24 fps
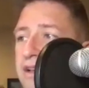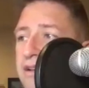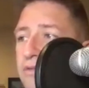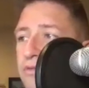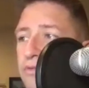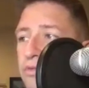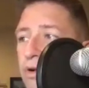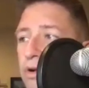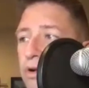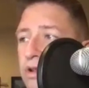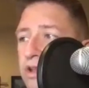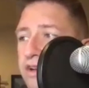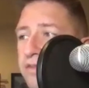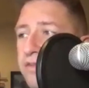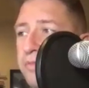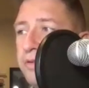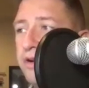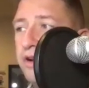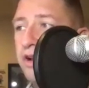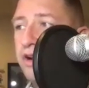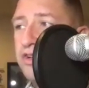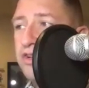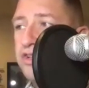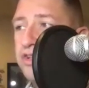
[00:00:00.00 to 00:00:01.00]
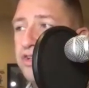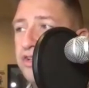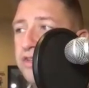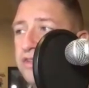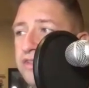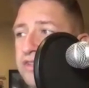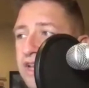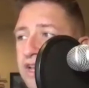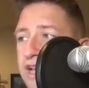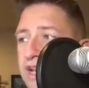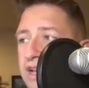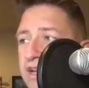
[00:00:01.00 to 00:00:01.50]
Roll-Off
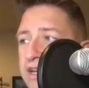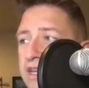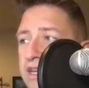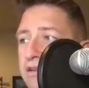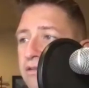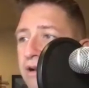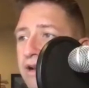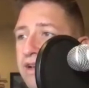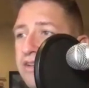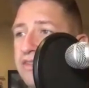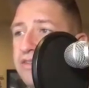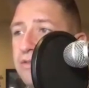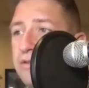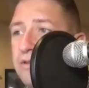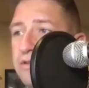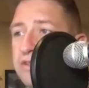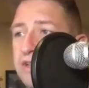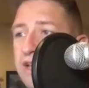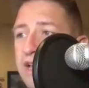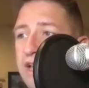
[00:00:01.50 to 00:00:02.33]
productions, and erasers